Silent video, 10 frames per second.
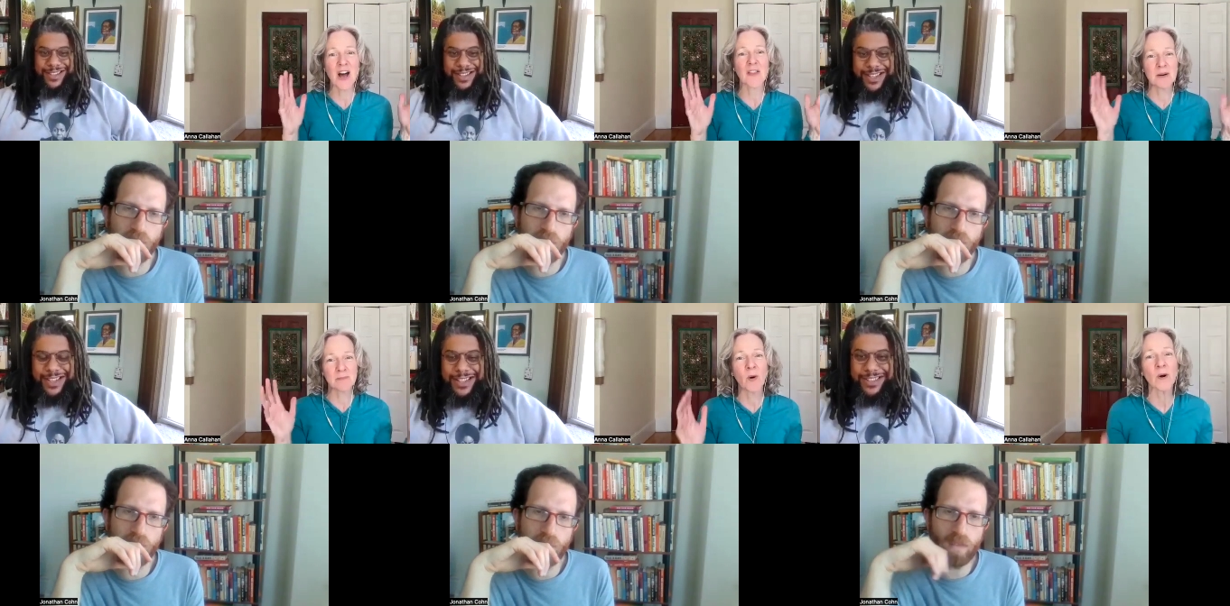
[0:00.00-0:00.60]
Speaker 1: other
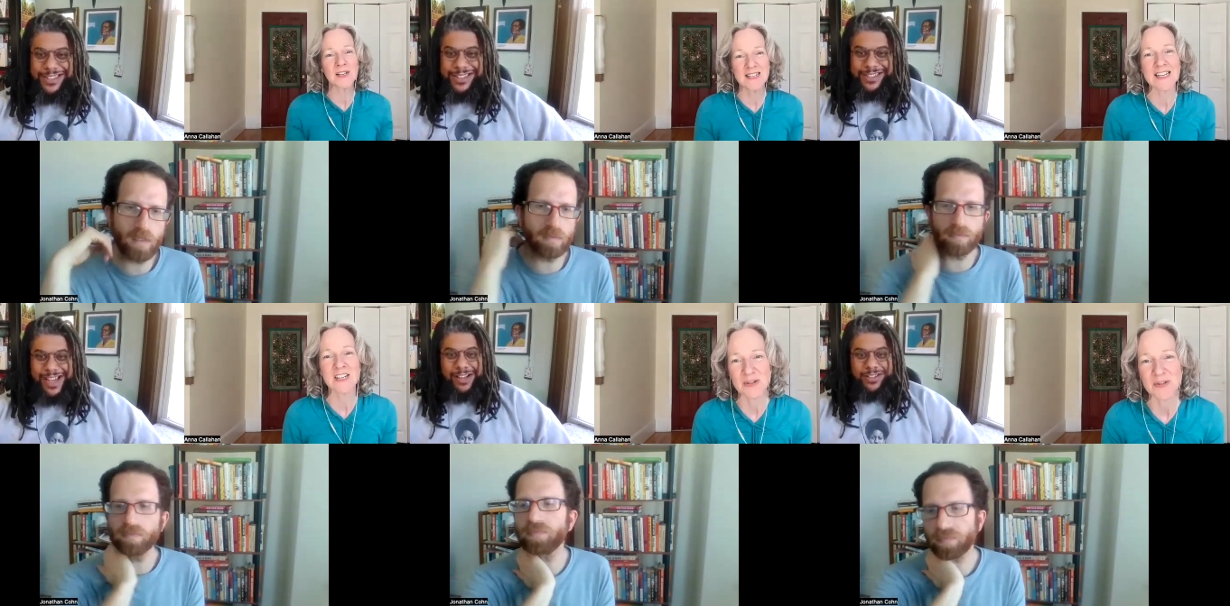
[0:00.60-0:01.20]
important
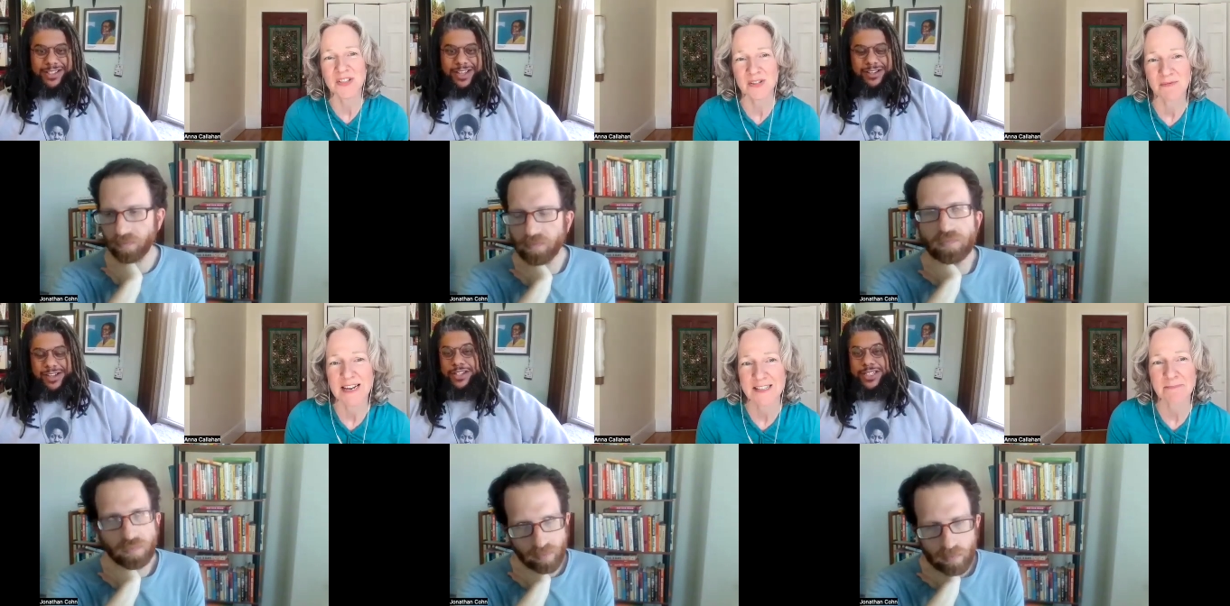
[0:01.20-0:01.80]
issues. I'll,
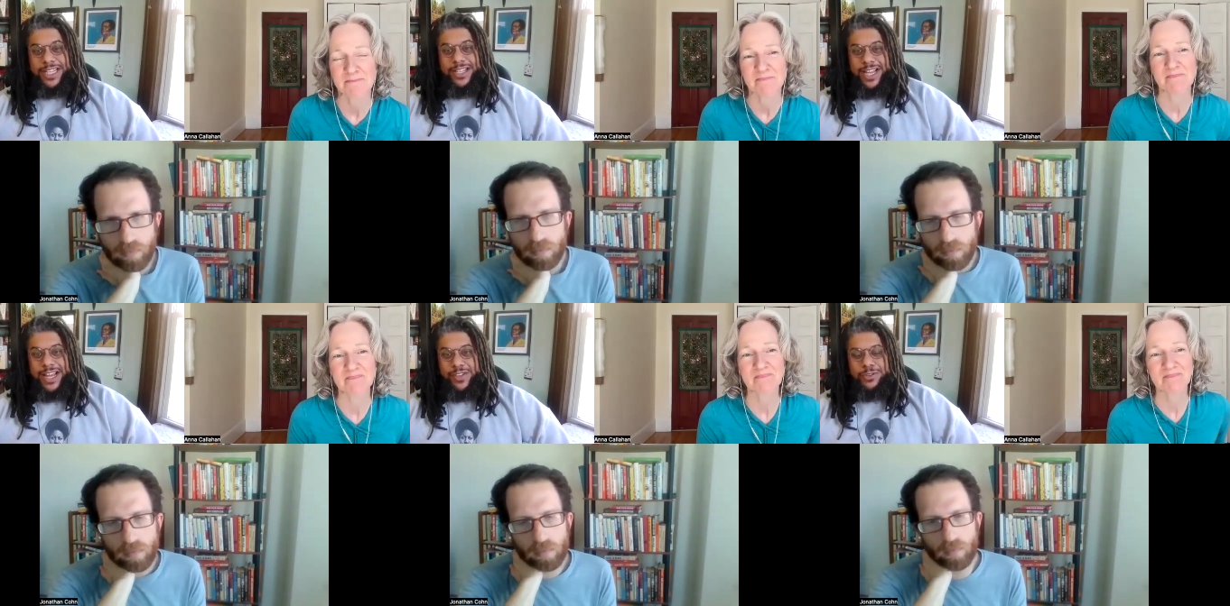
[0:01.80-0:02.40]
Speaker 2: I'll just say like,
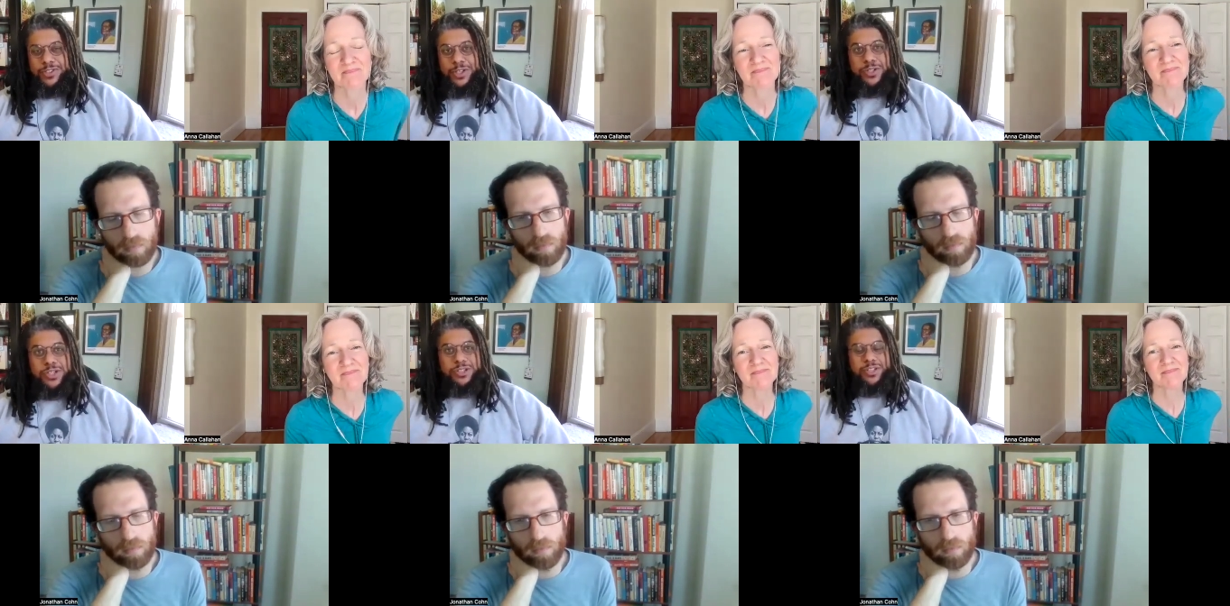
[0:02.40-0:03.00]
and those those
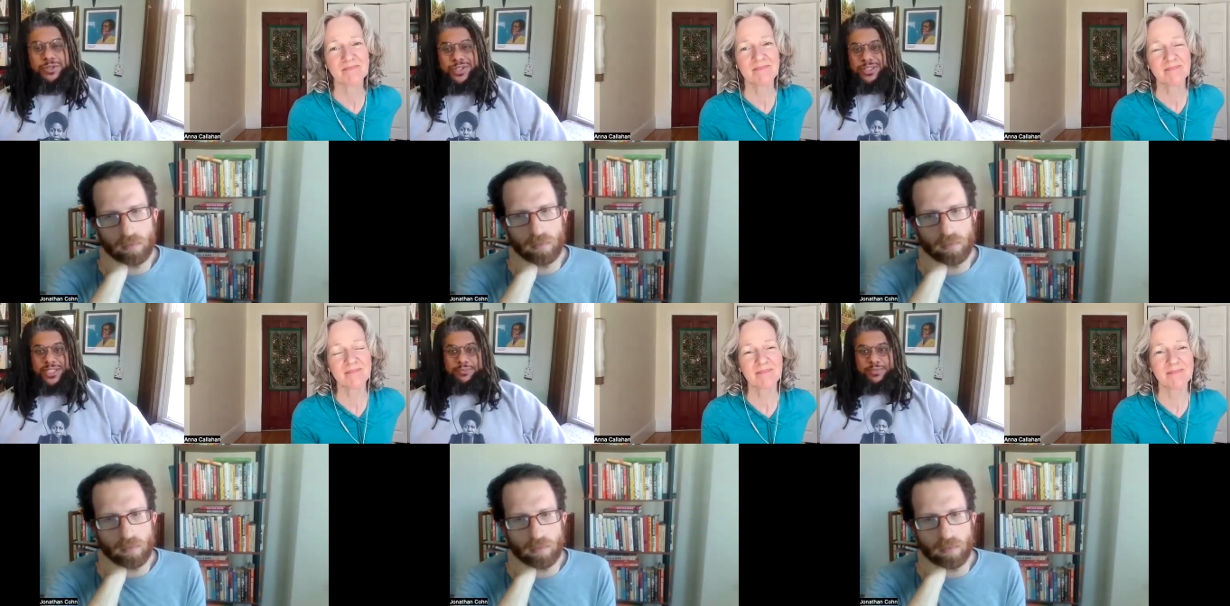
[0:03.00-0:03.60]
are those
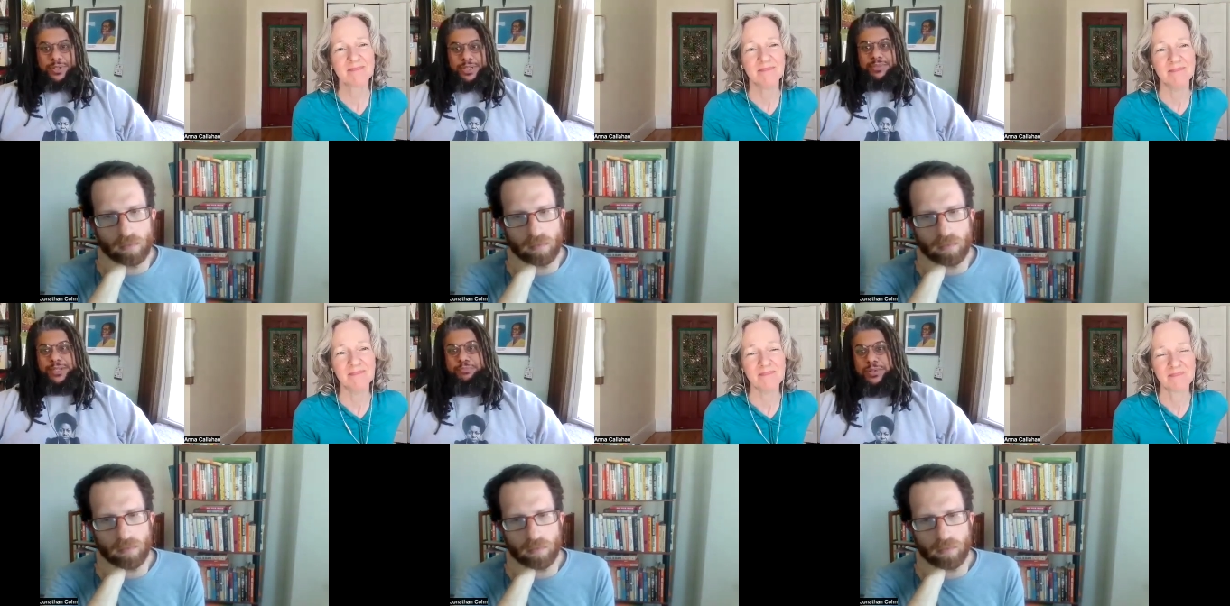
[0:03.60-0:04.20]
are there's some
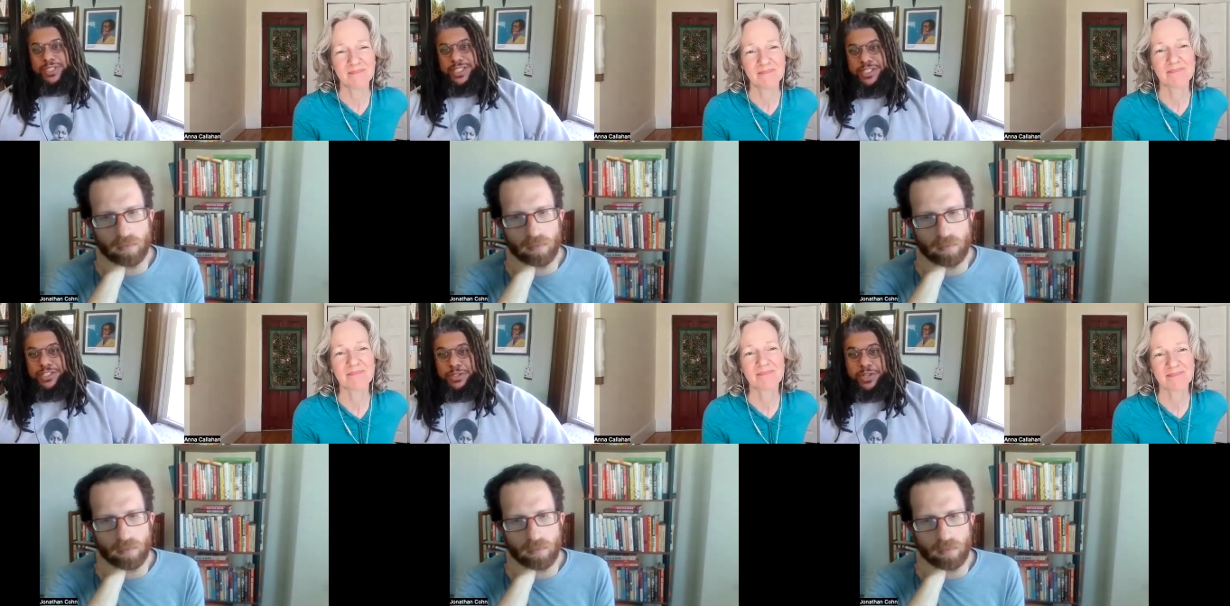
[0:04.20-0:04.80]
simple
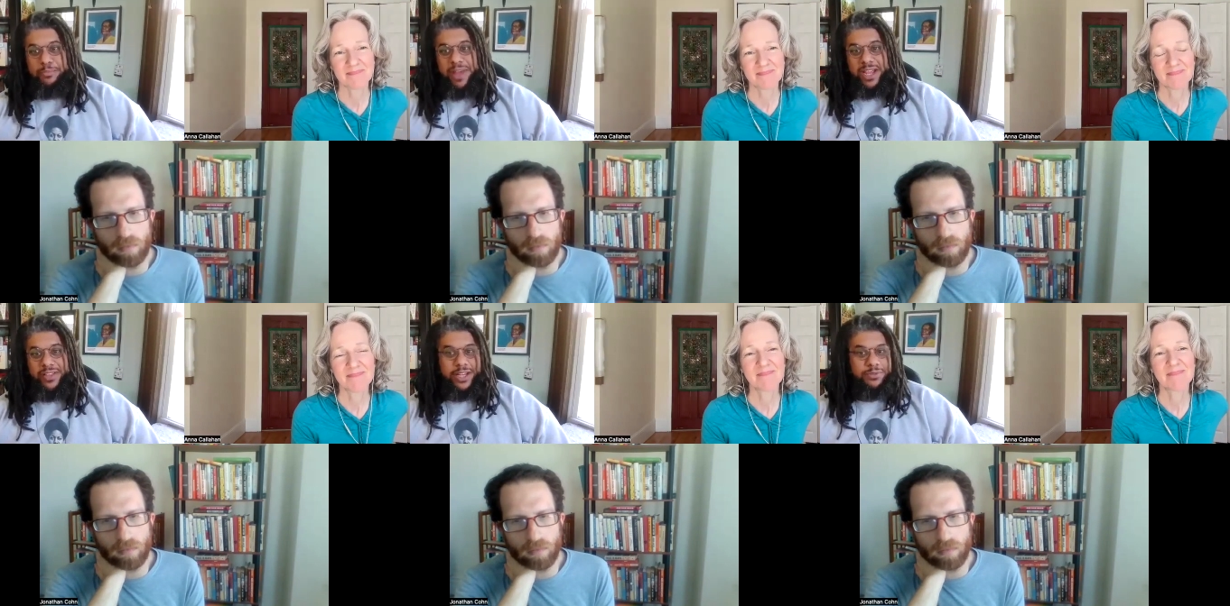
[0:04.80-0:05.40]
decisions you can make
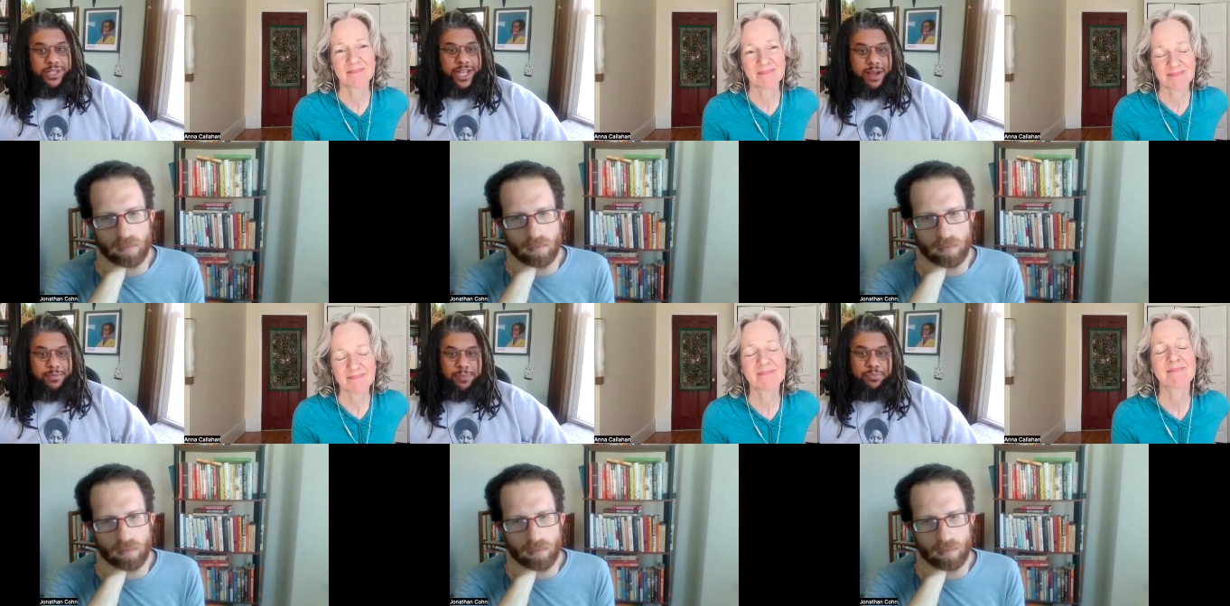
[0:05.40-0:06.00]
that really
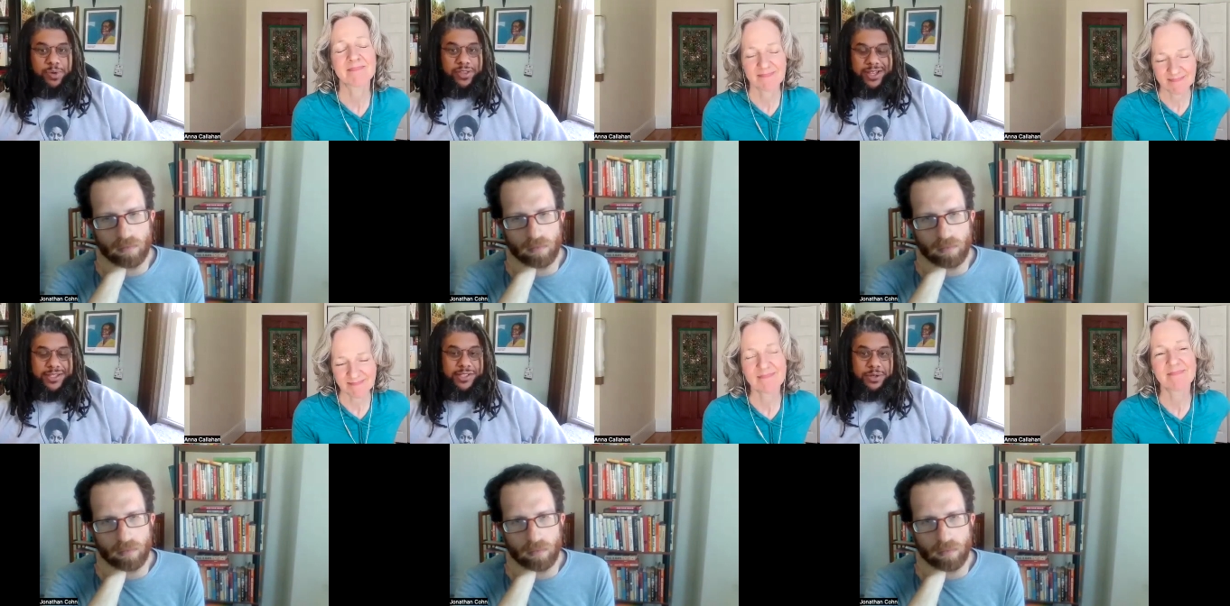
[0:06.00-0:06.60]
come up with
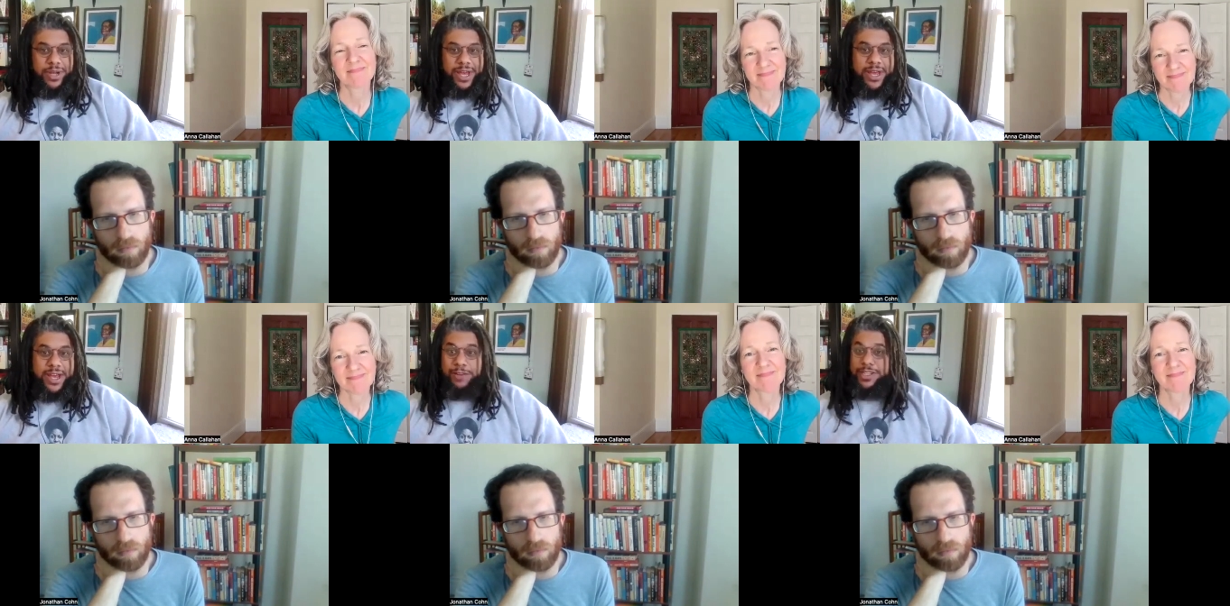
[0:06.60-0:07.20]
this. So I